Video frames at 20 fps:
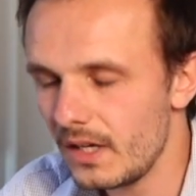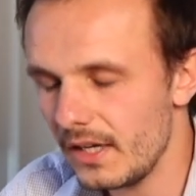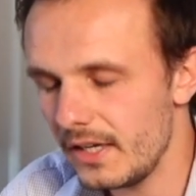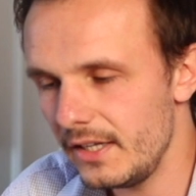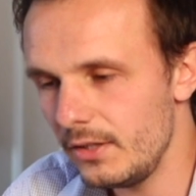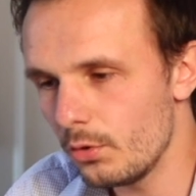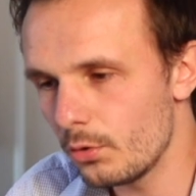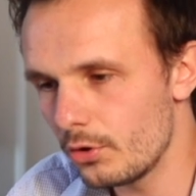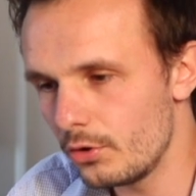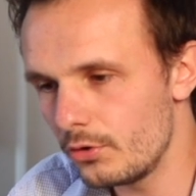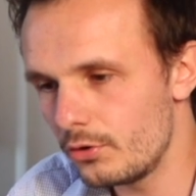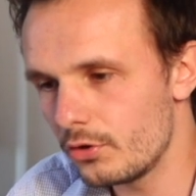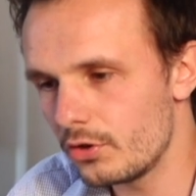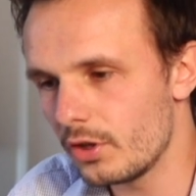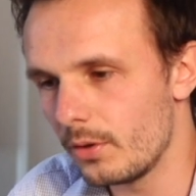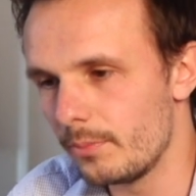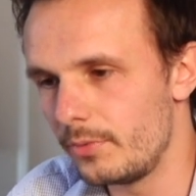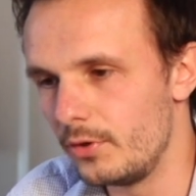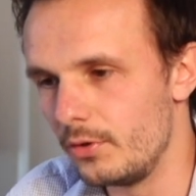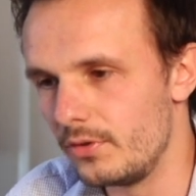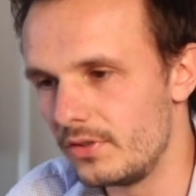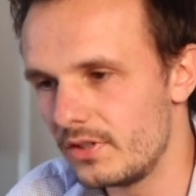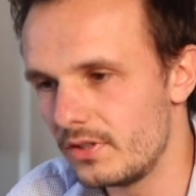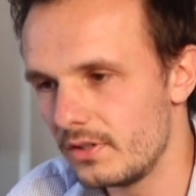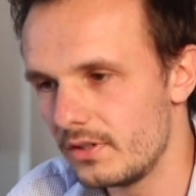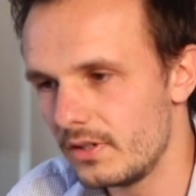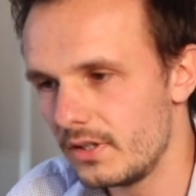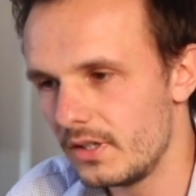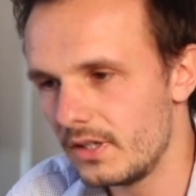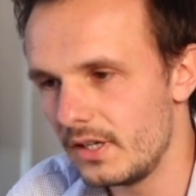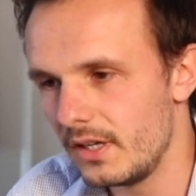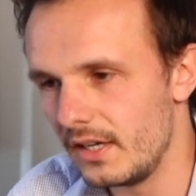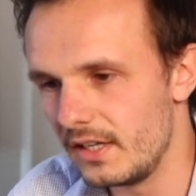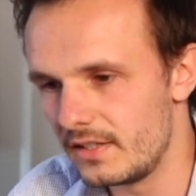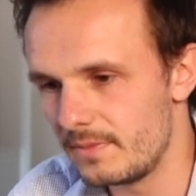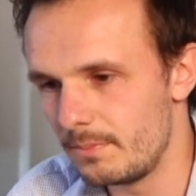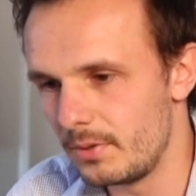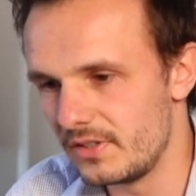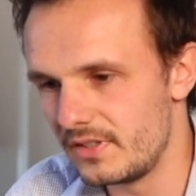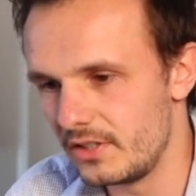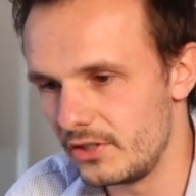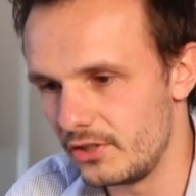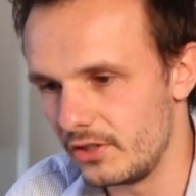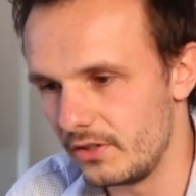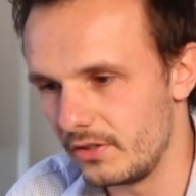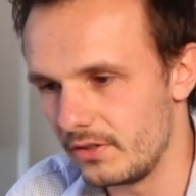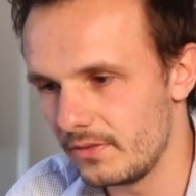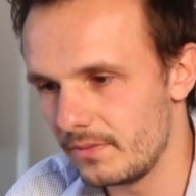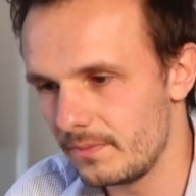in order to compute its position.